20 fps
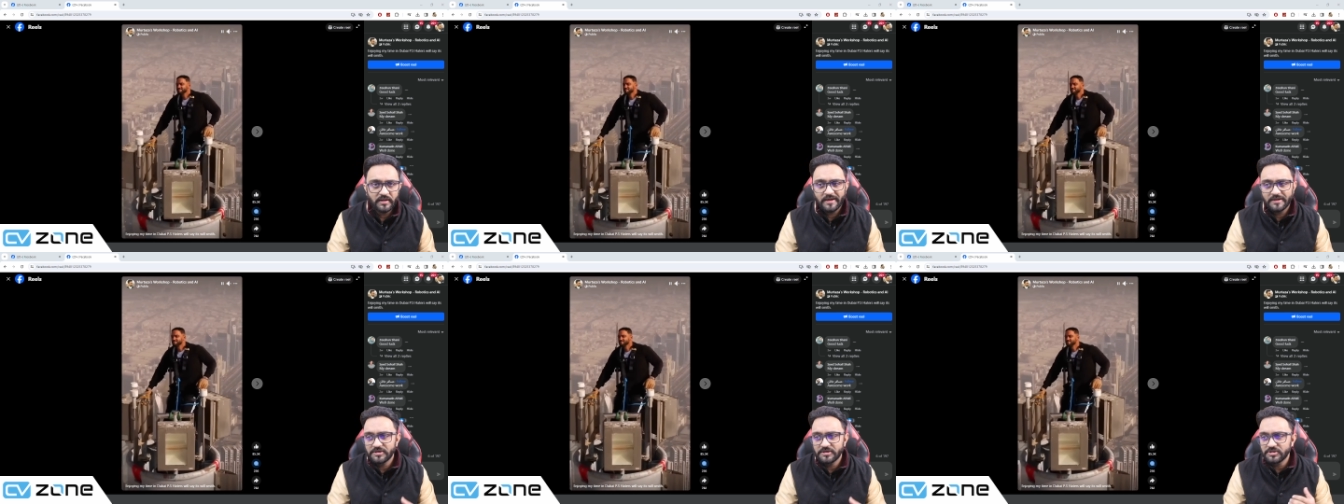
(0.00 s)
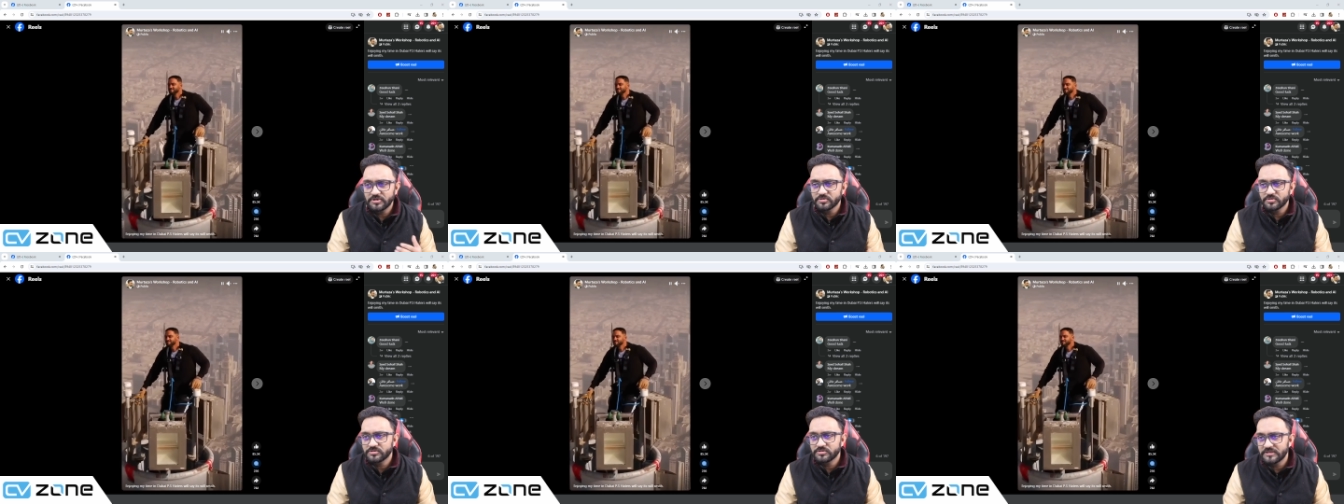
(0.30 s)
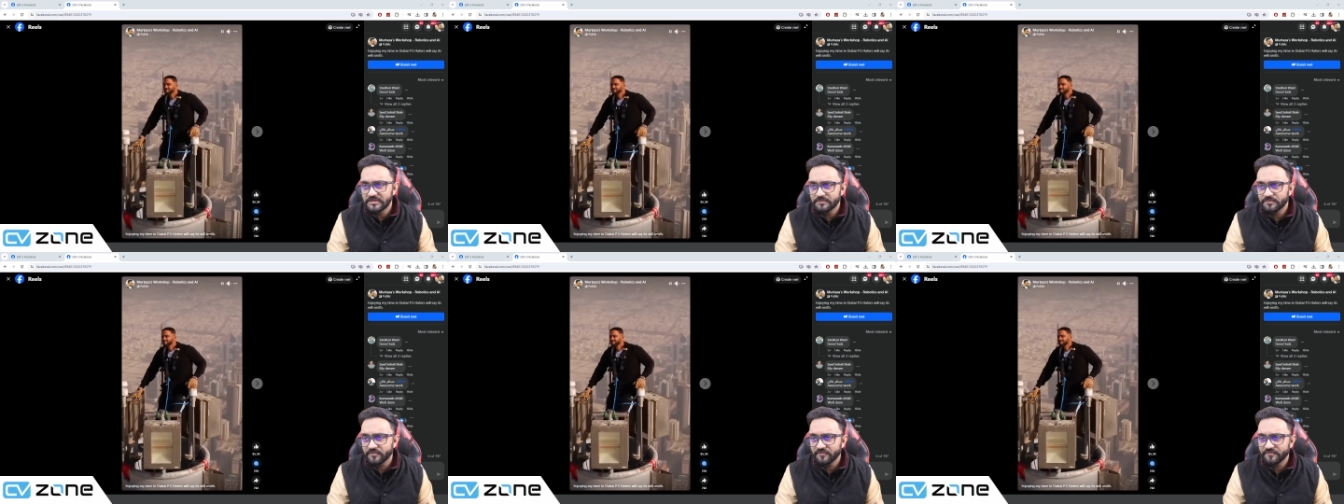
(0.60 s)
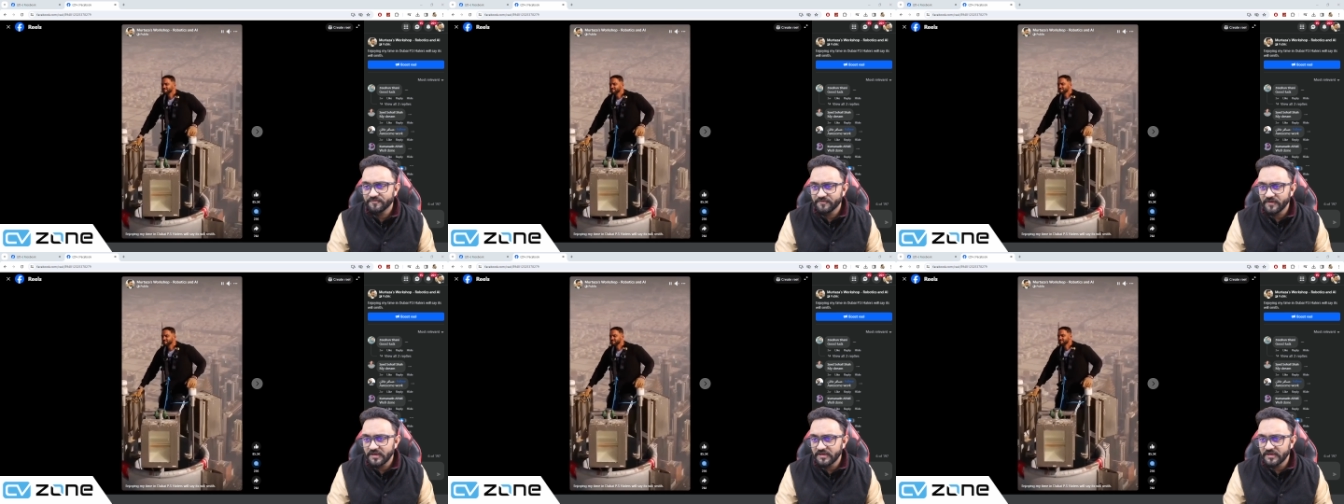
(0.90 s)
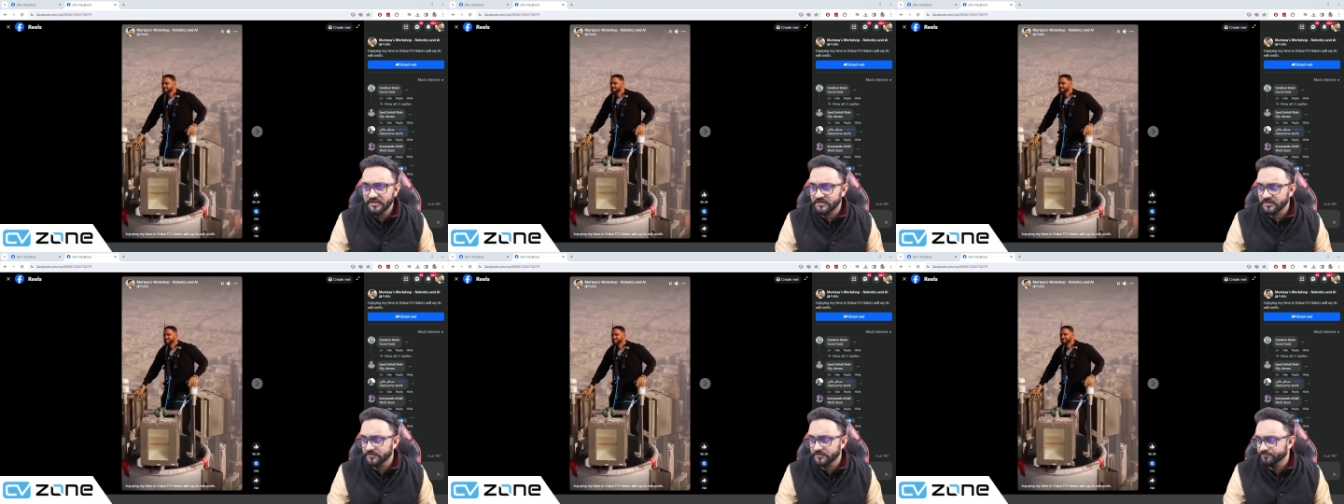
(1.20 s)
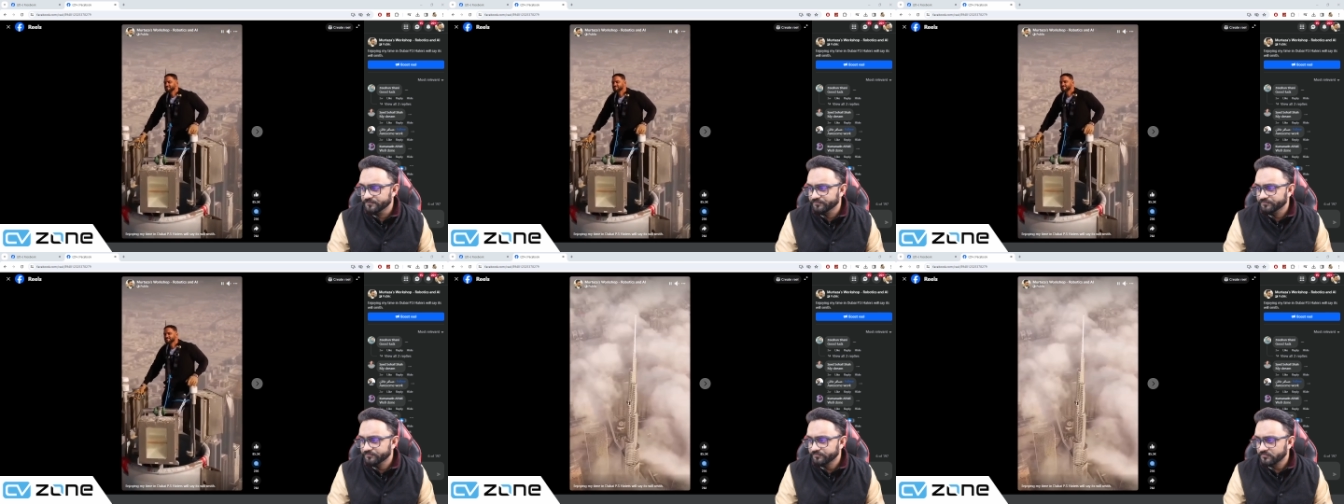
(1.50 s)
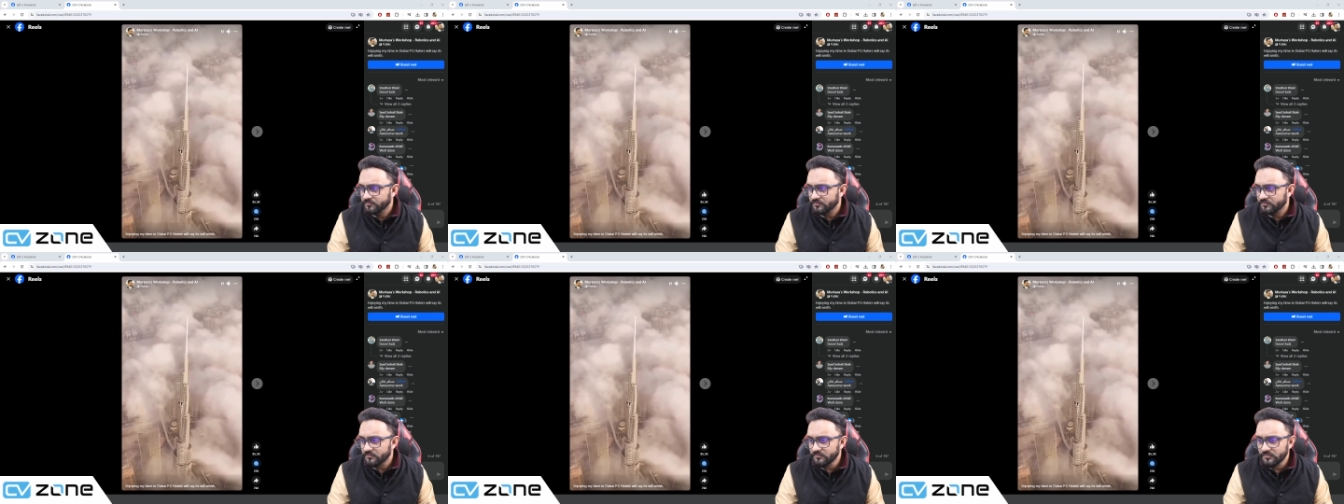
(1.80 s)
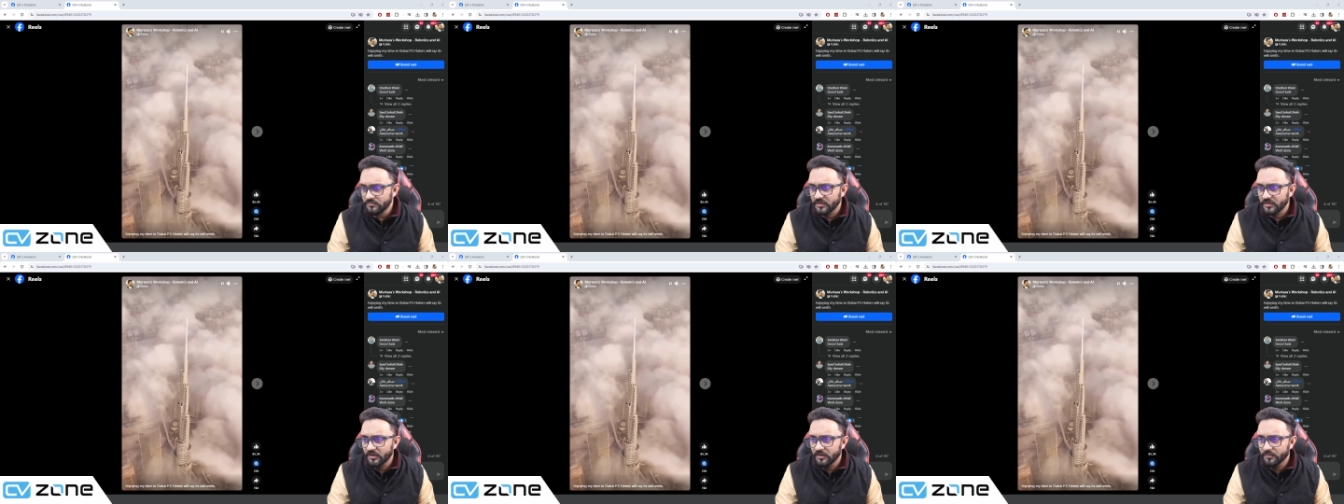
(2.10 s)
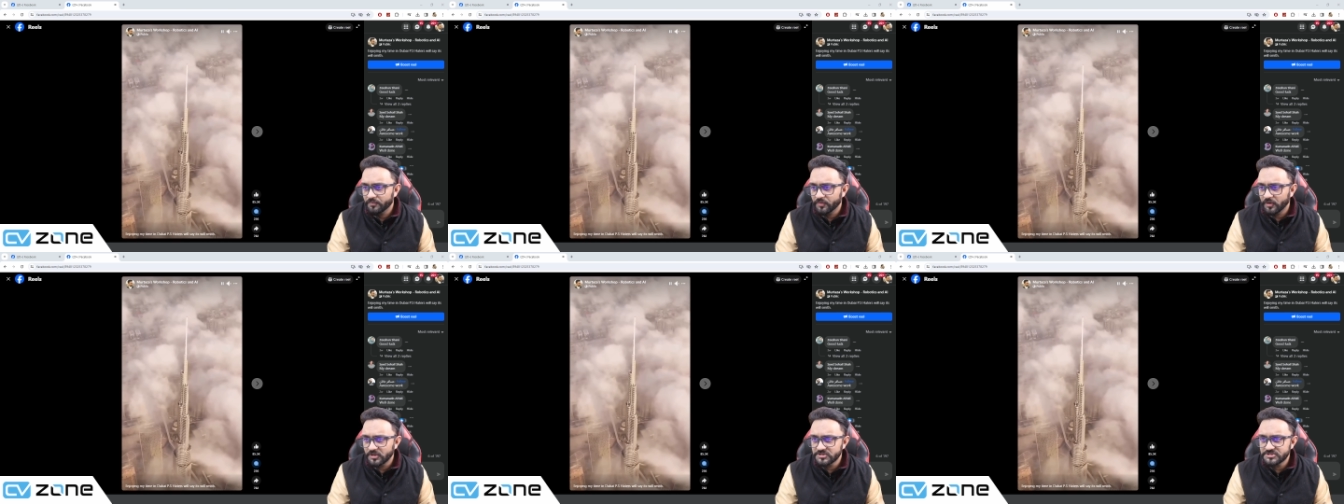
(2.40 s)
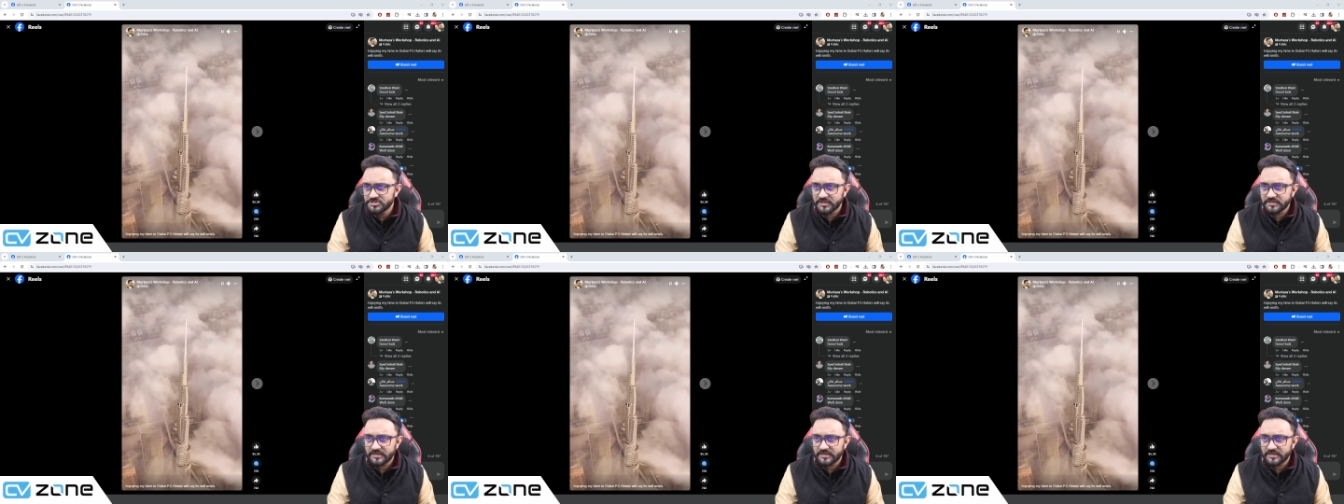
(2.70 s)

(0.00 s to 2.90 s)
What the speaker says: a new deepfake project,